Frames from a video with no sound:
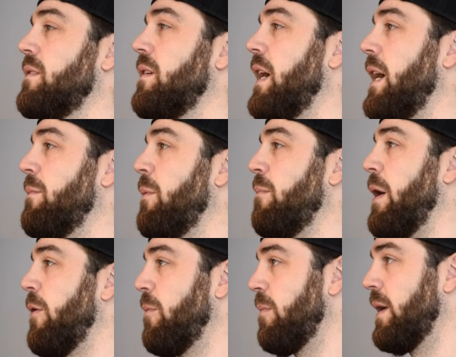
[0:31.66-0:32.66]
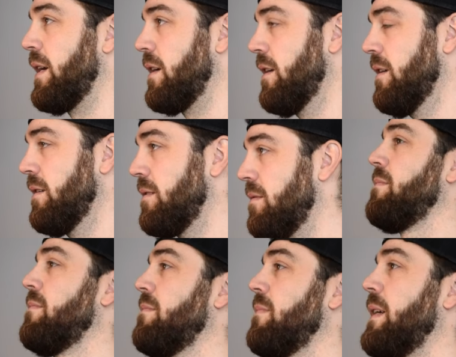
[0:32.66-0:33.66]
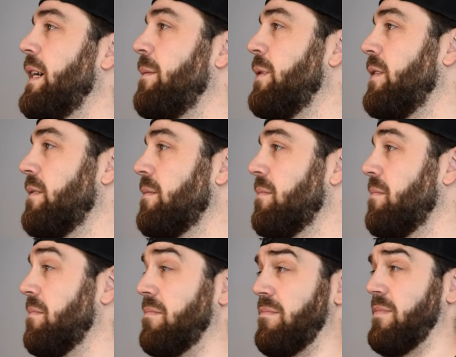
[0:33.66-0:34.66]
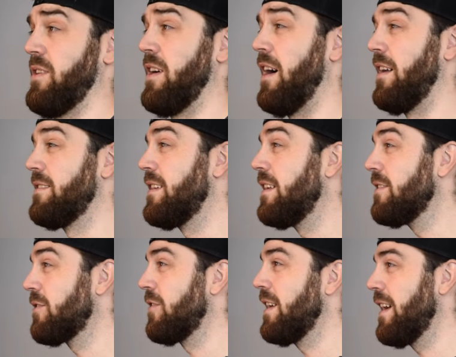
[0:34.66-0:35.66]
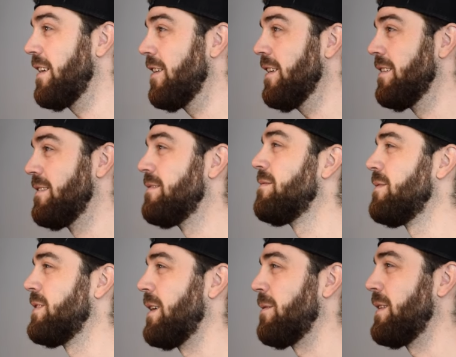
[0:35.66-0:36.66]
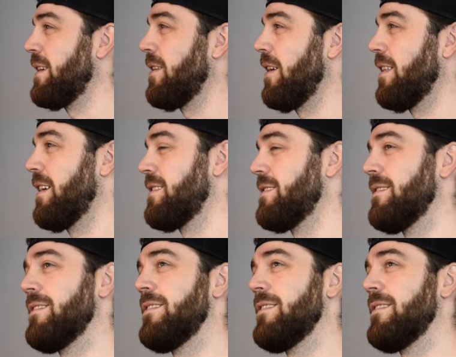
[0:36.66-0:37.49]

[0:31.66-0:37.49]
I am a mountain biker. I am a content creator. Is that what they call us?